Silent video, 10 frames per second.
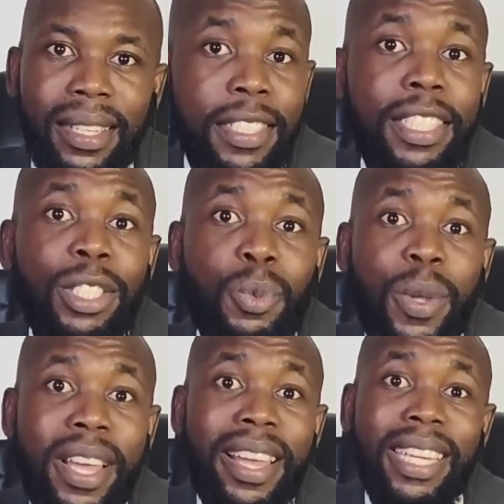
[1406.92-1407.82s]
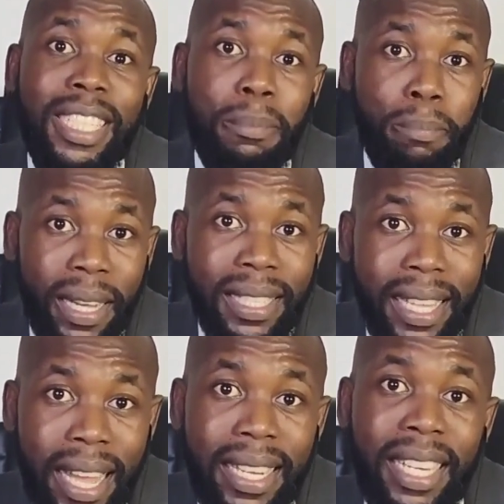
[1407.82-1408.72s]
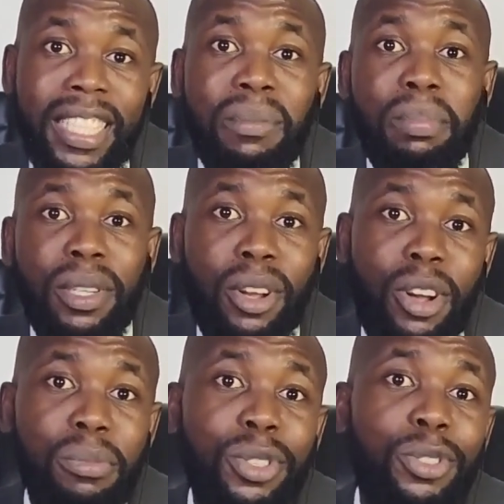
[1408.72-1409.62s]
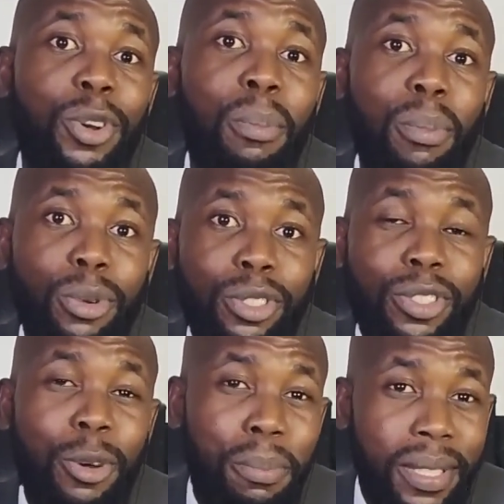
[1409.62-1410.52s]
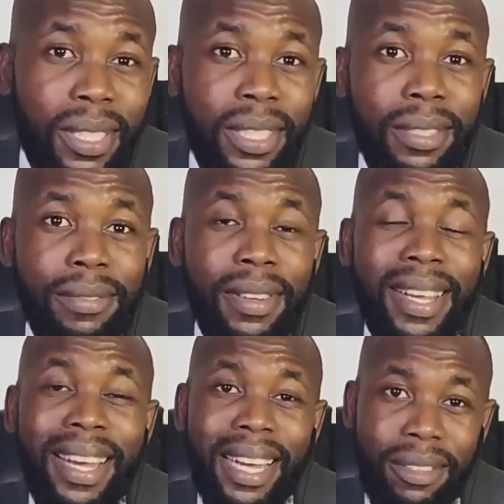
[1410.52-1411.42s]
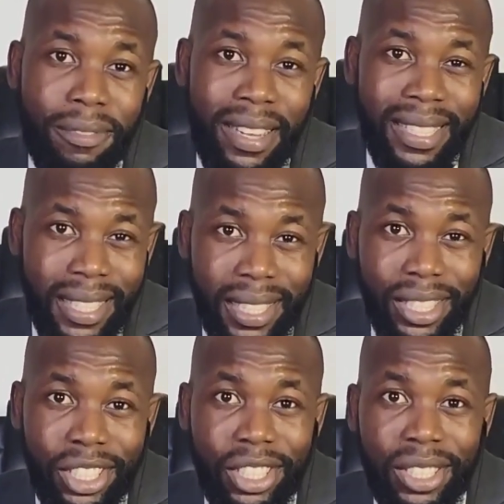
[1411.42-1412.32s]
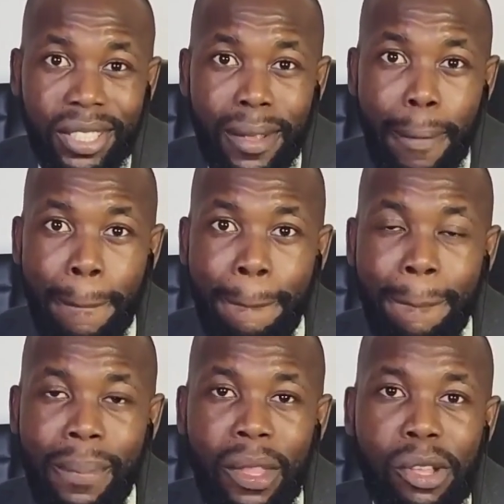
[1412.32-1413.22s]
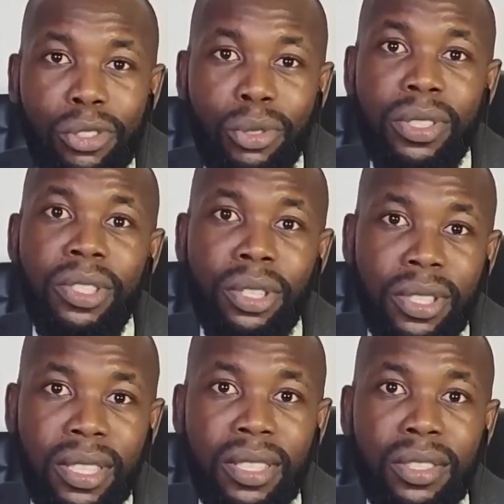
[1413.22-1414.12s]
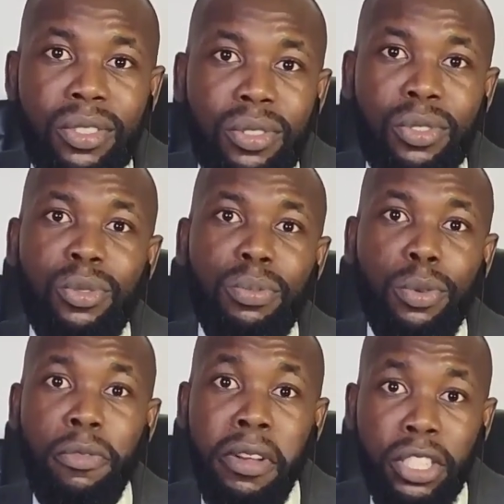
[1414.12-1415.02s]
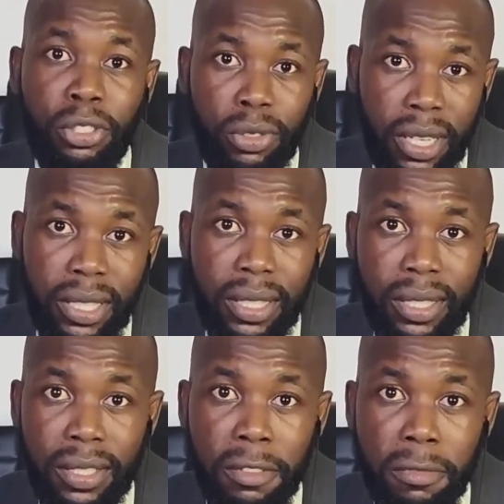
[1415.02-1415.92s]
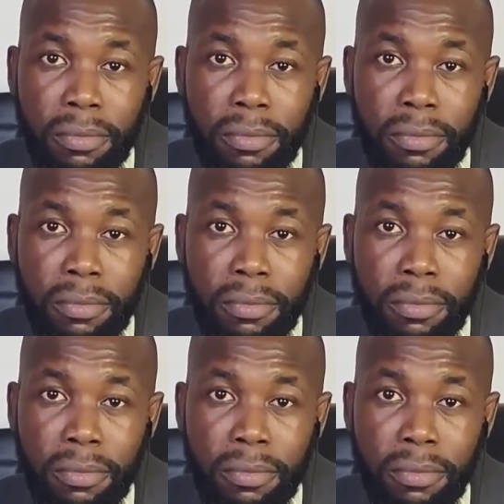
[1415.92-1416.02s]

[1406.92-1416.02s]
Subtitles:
This is where expert guidance becomes your most competitive advantage. So it's nothing to be overstressed.